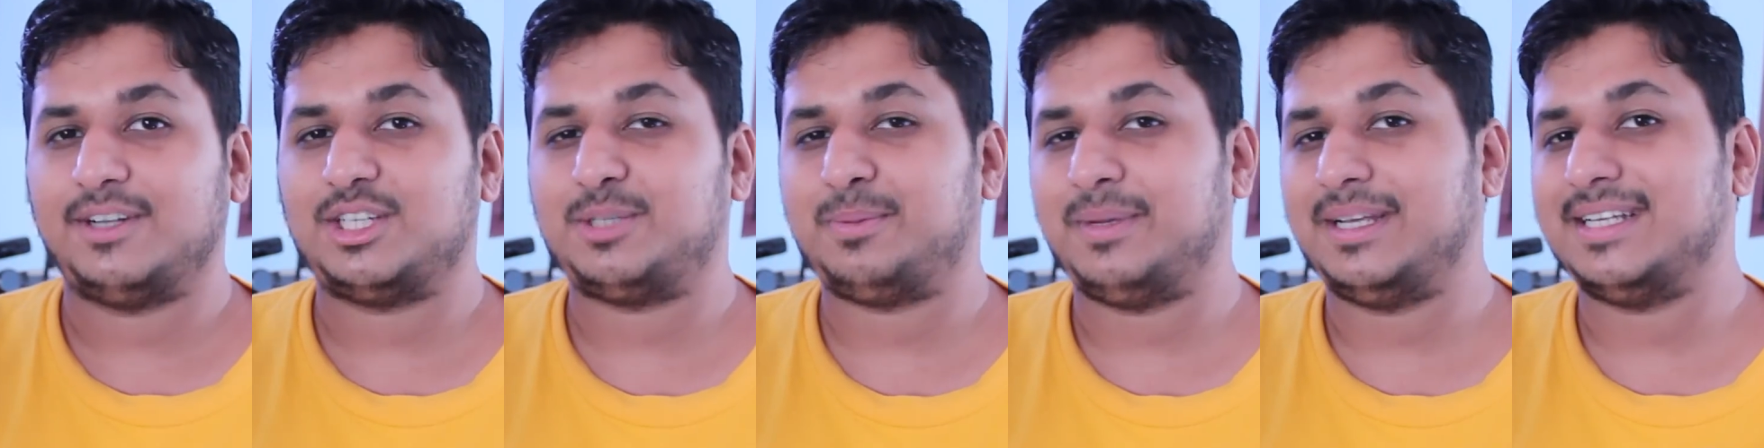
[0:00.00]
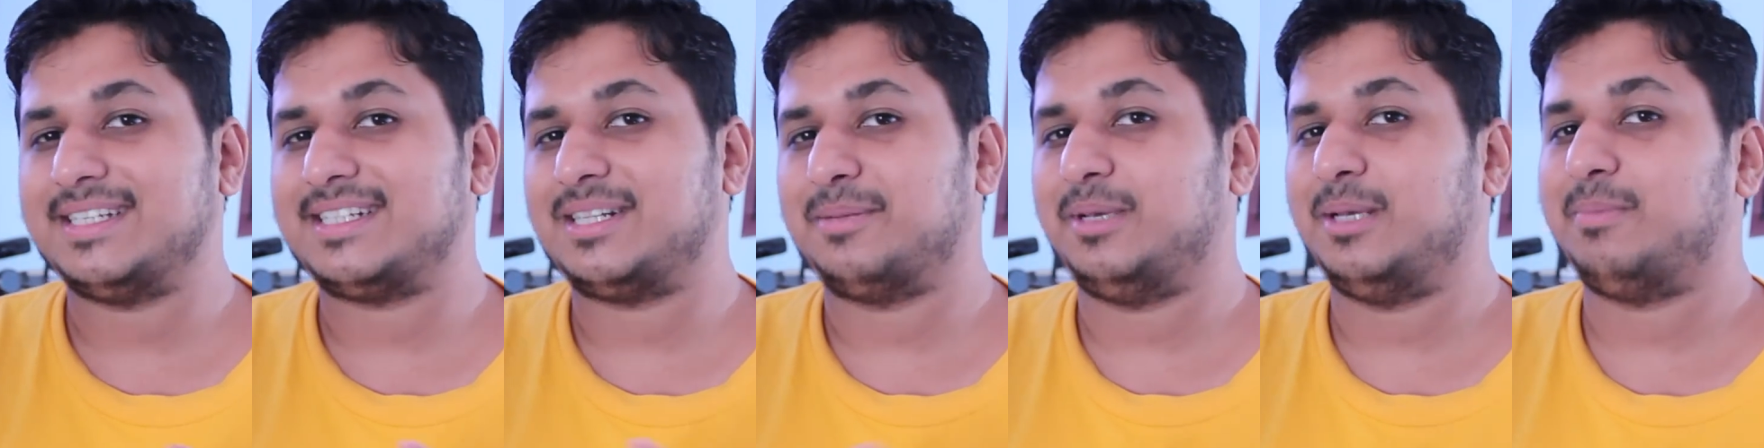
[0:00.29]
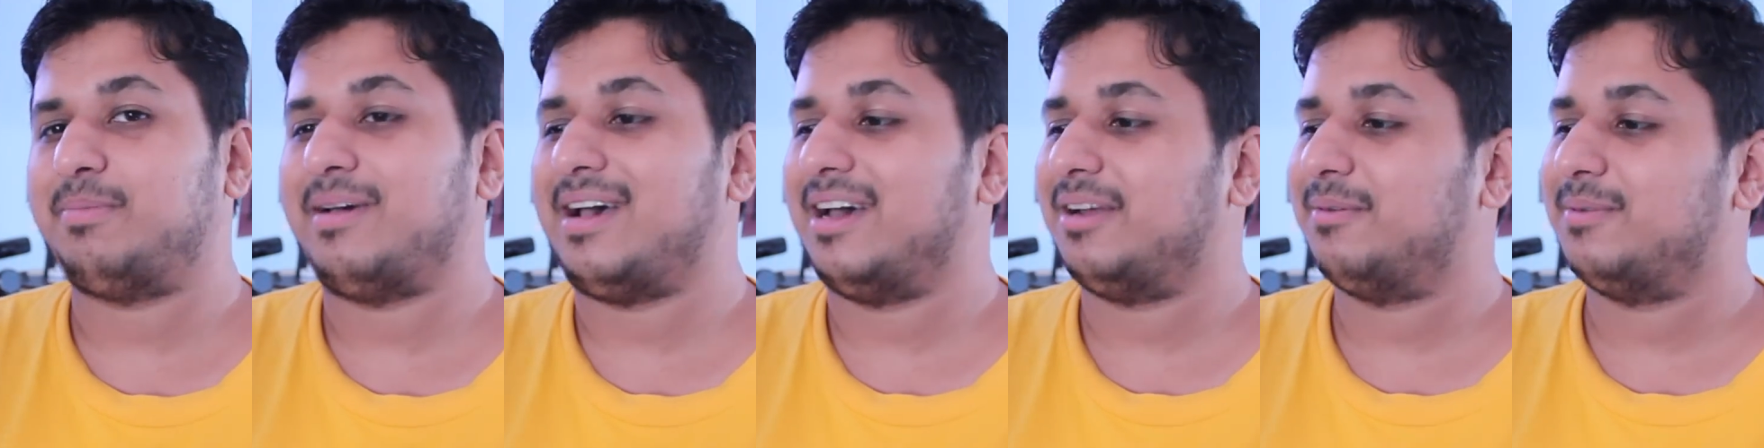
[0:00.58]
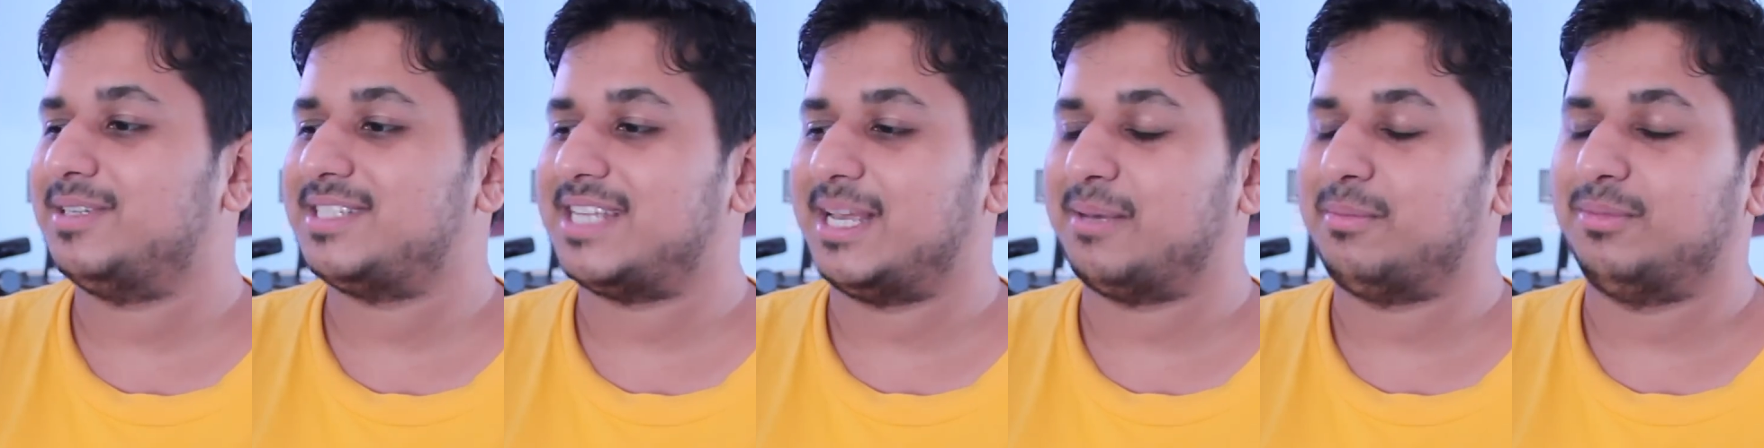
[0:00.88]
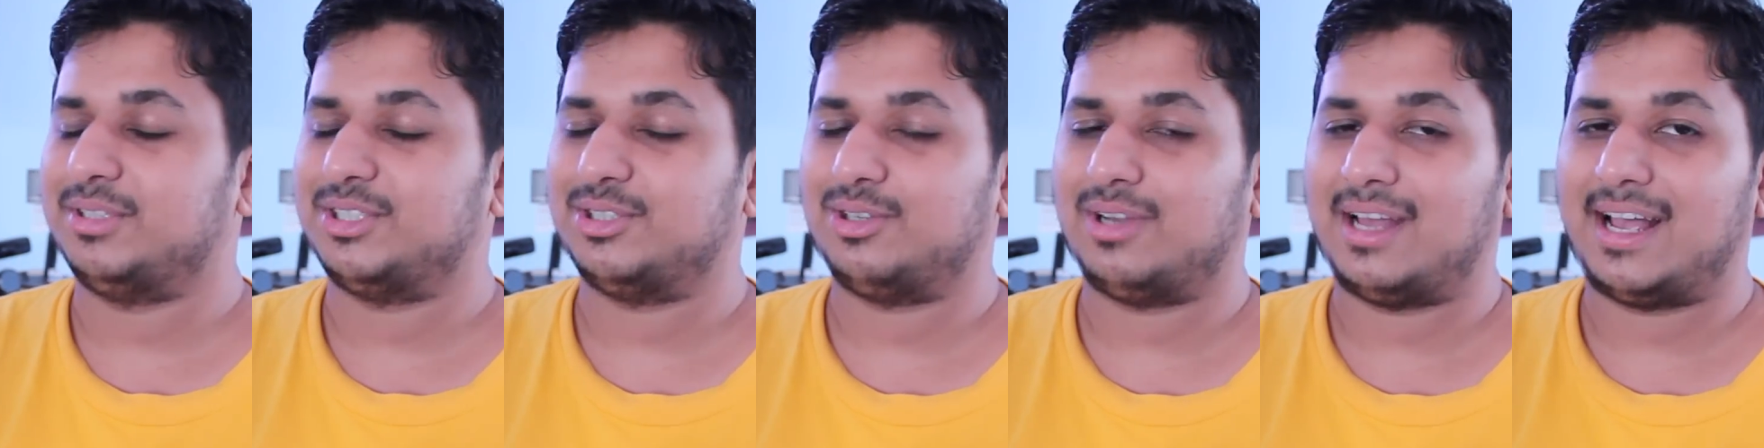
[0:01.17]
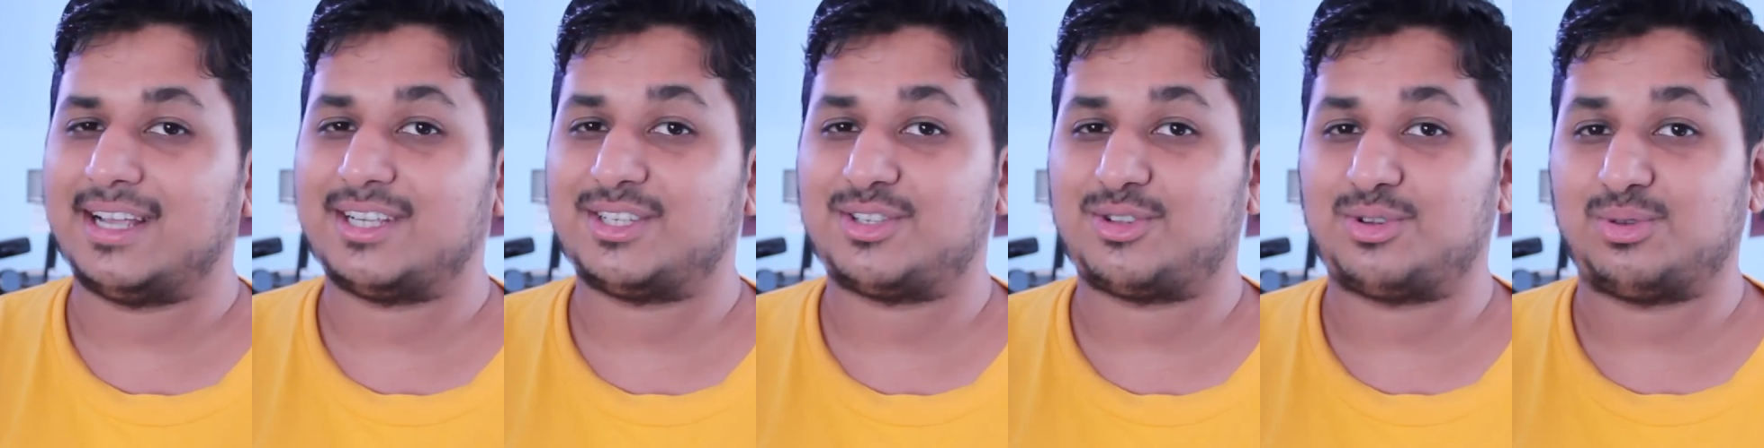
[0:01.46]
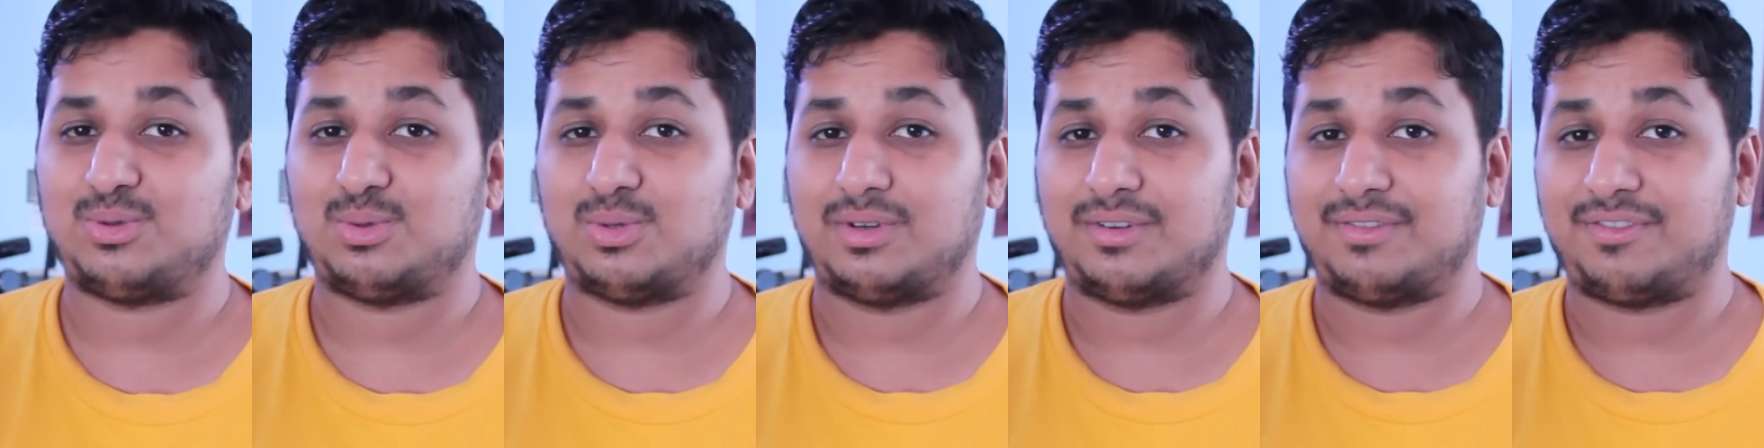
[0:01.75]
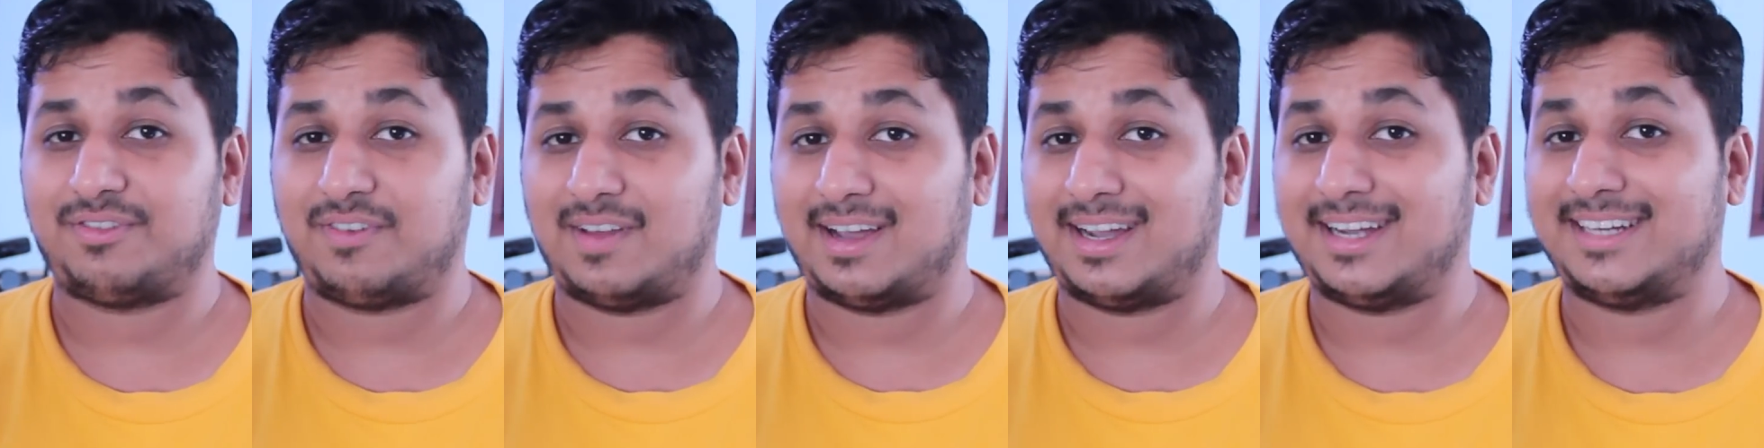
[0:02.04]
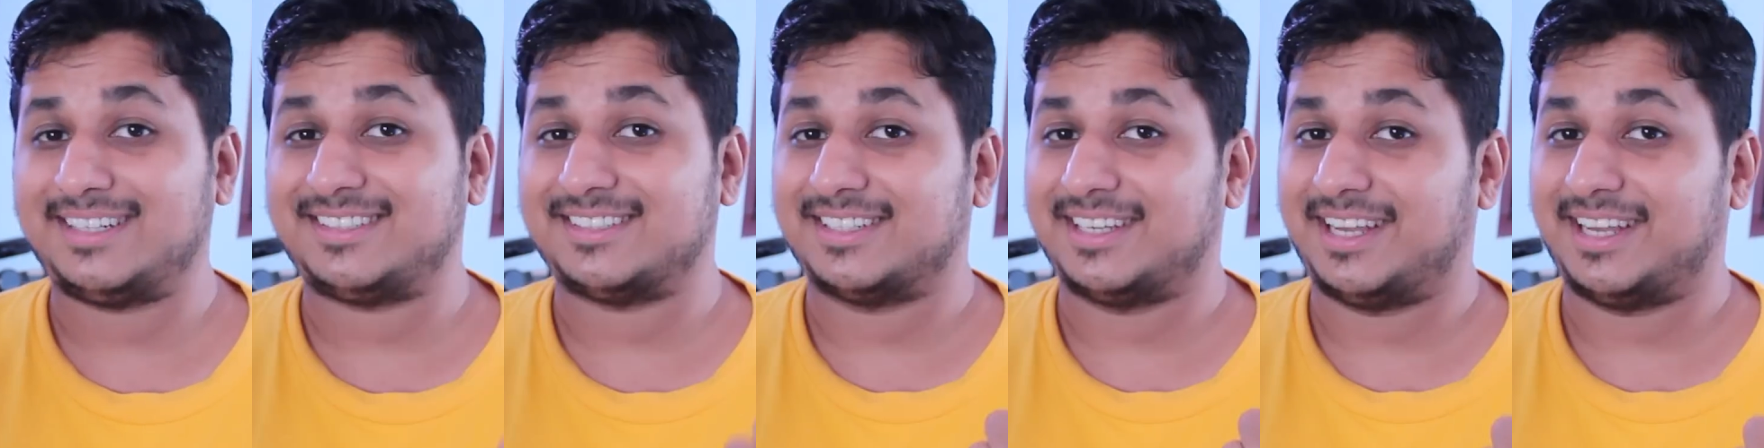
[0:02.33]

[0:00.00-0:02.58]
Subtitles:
which means the Mi Pad was able to last through a flight,